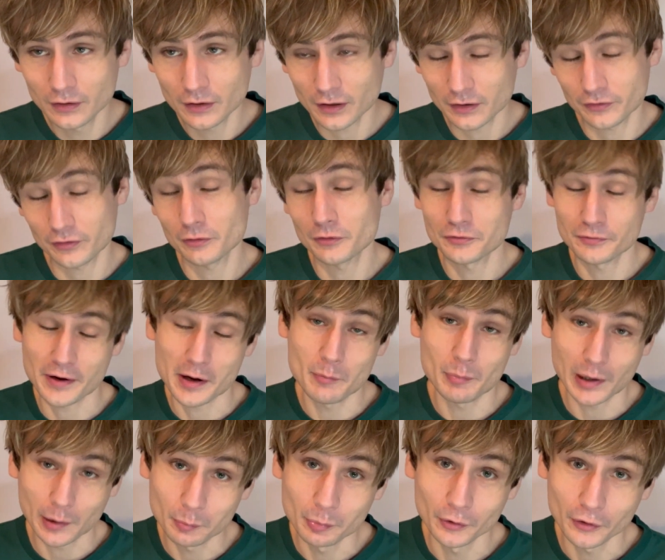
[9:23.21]
I just thought it was a very
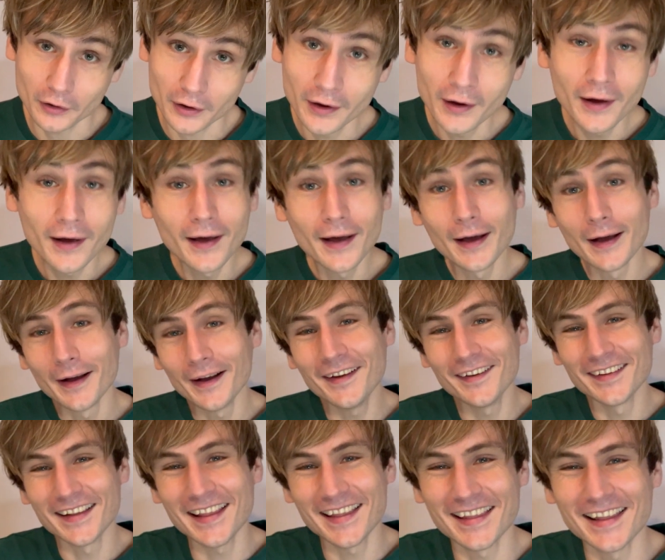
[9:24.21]
bad book.
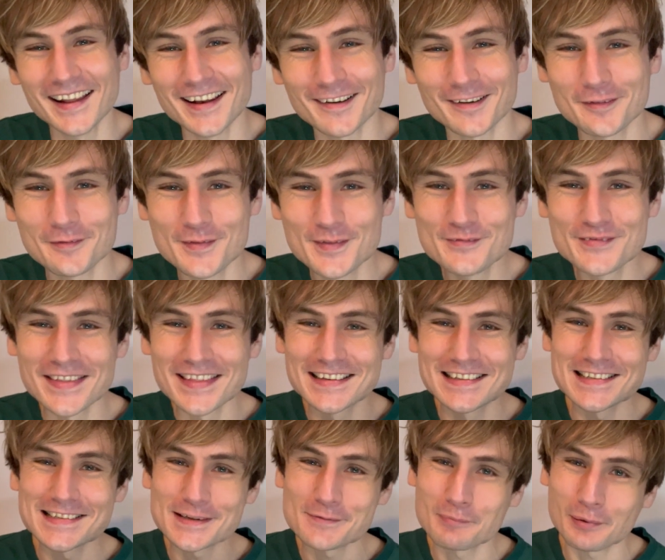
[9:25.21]
And then I remember the
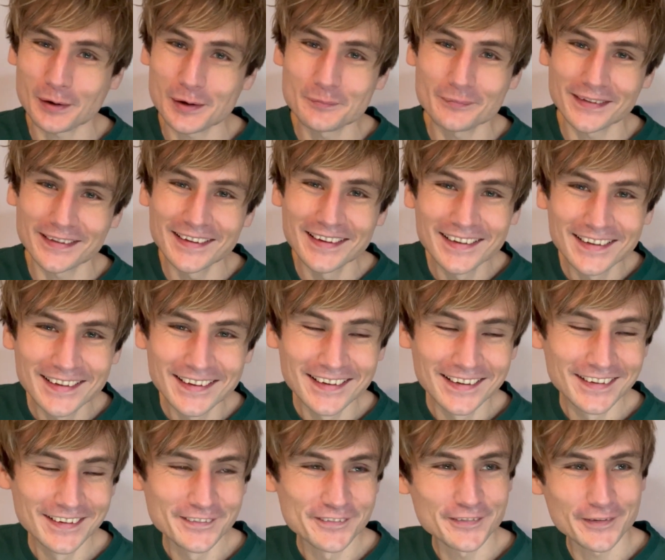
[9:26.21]
disappointment
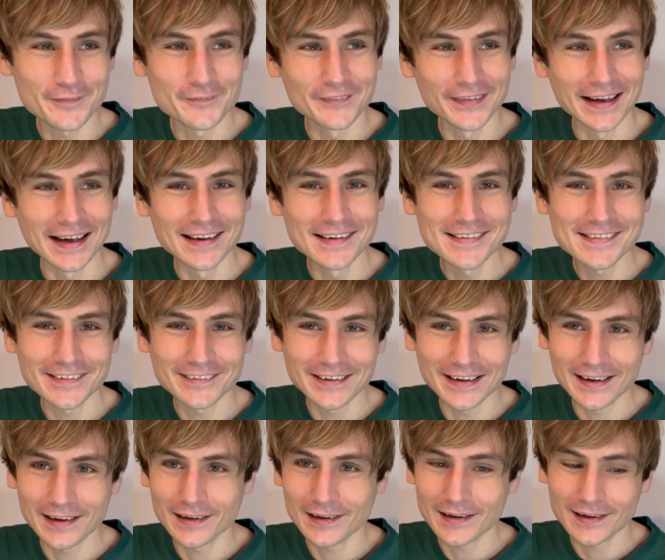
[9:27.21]
from that. So
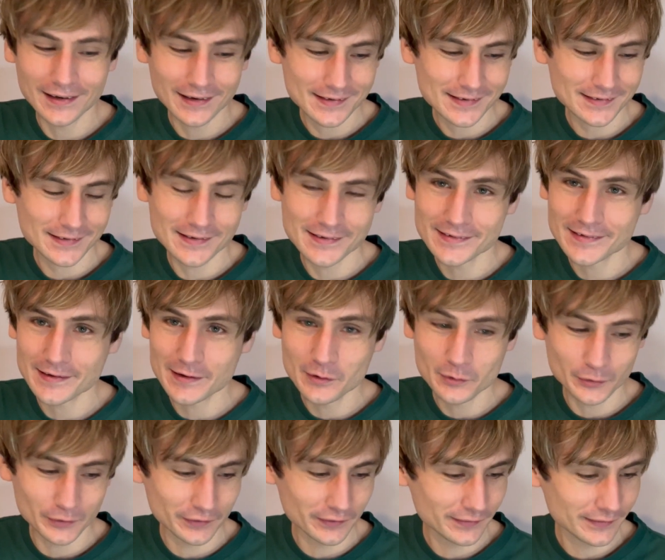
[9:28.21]
yeah, a lesson in
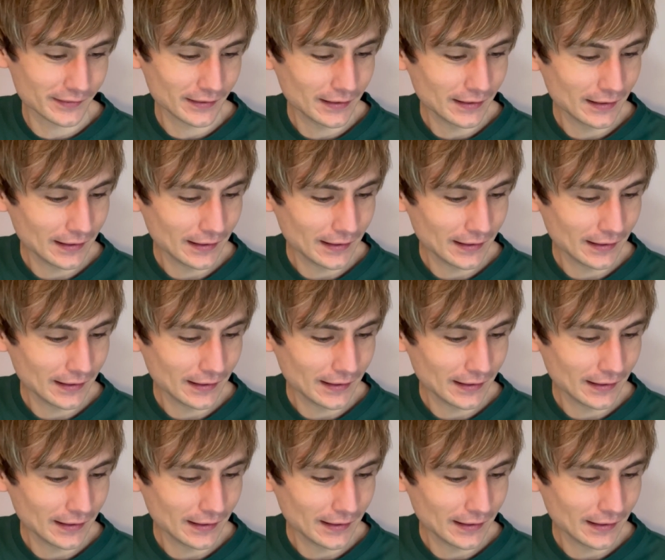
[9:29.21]
sequels.